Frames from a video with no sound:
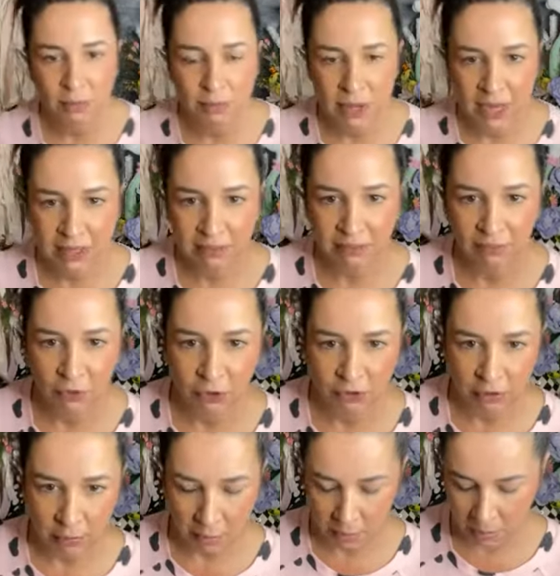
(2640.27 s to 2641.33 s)
pics for
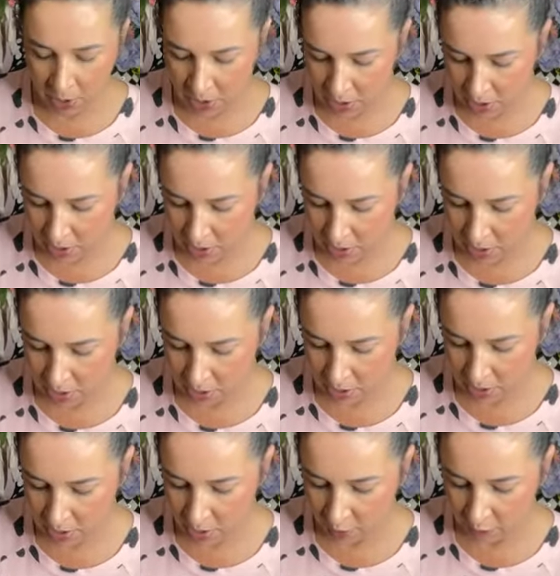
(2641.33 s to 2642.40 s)
tomorrow.
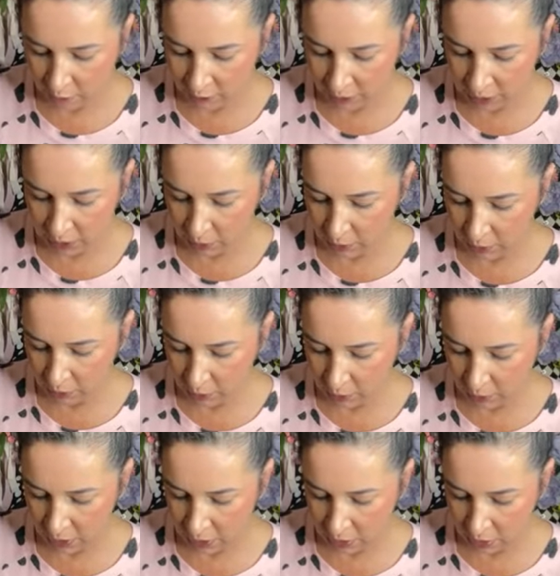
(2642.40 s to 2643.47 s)
Hopefully with
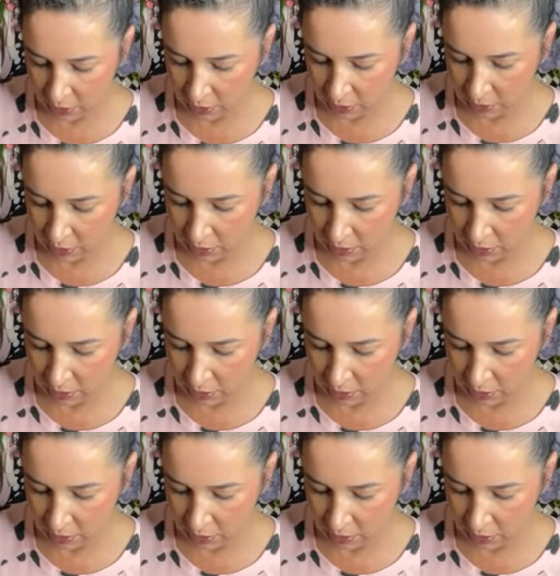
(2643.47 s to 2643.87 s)
weather,